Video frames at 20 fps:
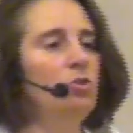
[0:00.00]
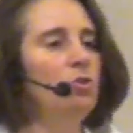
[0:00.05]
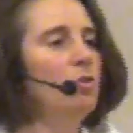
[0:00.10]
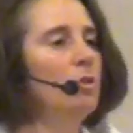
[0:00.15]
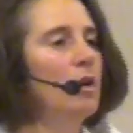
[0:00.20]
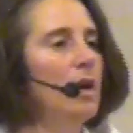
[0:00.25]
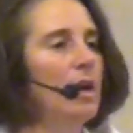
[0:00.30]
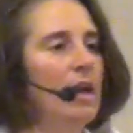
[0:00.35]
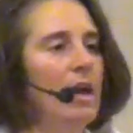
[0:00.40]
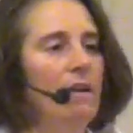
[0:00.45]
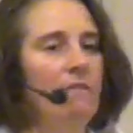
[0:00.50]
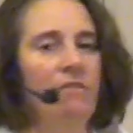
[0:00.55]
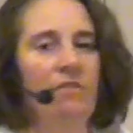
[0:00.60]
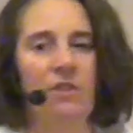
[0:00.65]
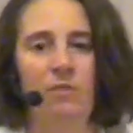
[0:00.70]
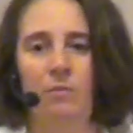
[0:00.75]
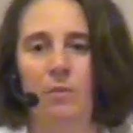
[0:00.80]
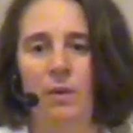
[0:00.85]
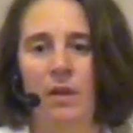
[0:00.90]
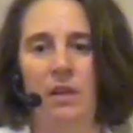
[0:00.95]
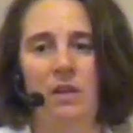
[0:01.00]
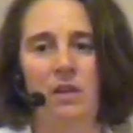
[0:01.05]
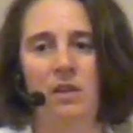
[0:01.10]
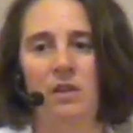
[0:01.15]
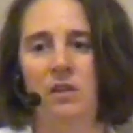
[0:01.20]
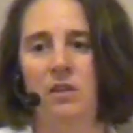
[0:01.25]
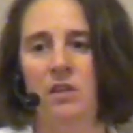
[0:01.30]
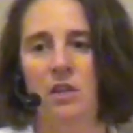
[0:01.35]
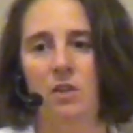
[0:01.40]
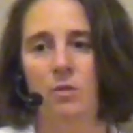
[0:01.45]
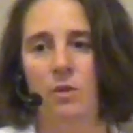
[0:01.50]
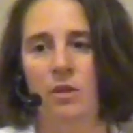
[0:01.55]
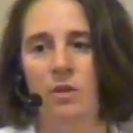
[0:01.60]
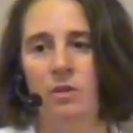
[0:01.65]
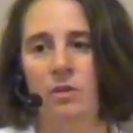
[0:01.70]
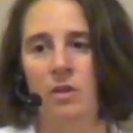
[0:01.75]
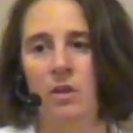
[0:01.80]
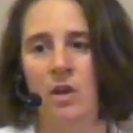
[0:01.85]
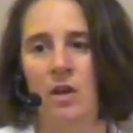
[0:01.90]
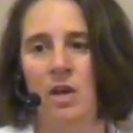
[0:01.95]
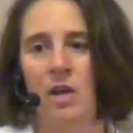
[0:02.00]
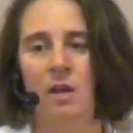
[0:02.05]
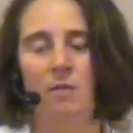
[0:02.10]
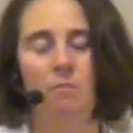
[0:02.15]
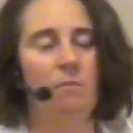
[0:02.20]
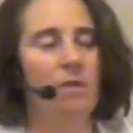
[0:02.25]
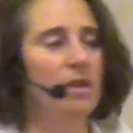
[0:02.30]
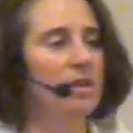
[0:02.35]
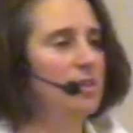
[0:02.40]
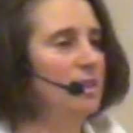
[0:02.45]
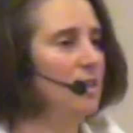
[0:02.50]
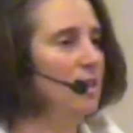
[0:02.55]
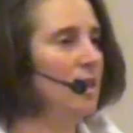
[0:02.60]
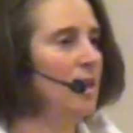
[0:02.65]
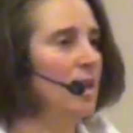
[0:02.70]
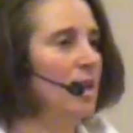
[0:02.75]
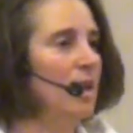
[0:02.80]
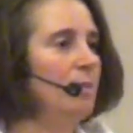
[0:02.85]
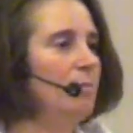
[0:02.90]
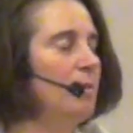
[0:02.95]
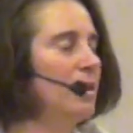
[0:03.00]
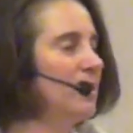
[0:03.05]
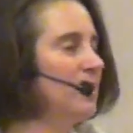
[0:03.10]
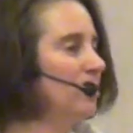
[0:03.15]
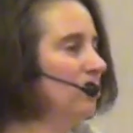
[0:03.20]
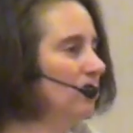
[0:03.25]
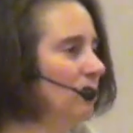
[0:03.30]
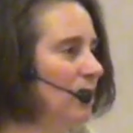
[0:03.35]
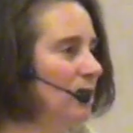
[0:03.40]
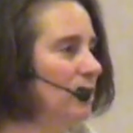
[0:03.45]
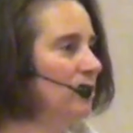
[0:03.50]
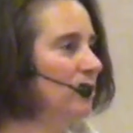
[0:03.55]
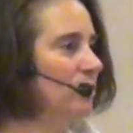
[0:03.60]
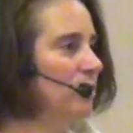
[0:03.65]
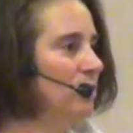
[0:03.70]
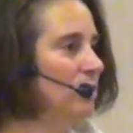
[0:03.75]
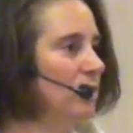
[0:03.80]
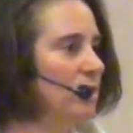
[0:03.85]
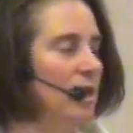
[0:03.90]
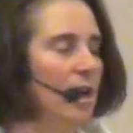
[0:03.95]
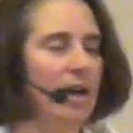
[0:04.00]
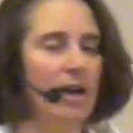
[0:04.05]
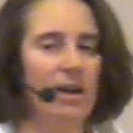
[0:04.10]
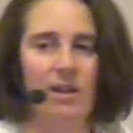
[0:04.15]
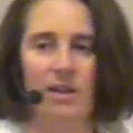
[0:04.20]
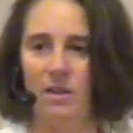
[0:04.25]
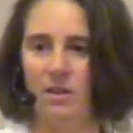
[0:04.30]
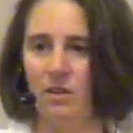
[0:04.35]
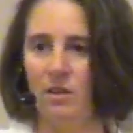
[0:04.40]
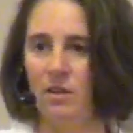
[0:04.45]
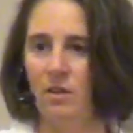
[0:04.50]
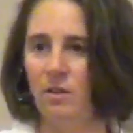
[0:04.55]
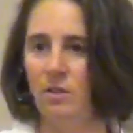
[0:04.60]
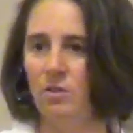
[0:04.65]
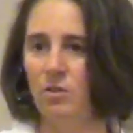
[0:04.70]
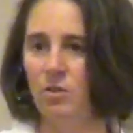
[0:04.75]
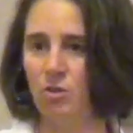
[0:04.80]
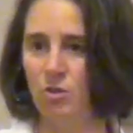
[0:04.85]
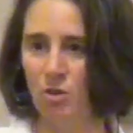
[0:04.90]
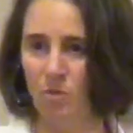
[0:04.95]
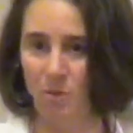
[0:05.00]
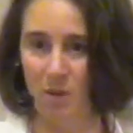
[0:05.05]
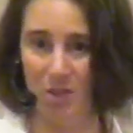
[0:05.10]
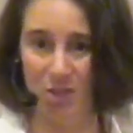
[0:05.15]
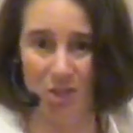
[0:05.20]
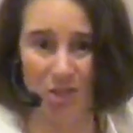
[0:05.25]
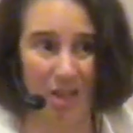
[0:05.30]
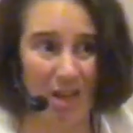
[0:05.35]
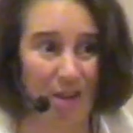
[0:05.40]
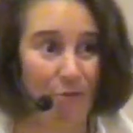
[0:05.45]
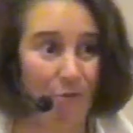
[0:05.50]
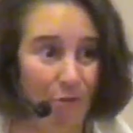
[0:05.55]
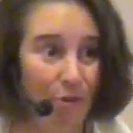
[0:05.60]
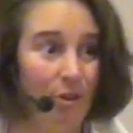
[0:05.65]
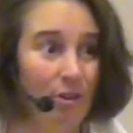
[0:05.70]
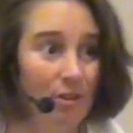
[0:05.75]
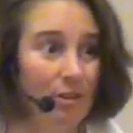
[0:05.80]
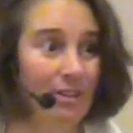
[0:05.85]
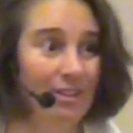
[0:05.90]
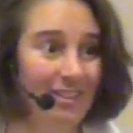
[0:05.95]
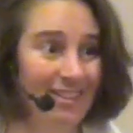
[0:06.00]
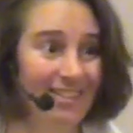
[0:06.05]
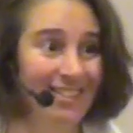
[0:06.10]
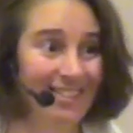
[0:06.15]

do not have the ability to deal with. It makes the rest of society so much safer.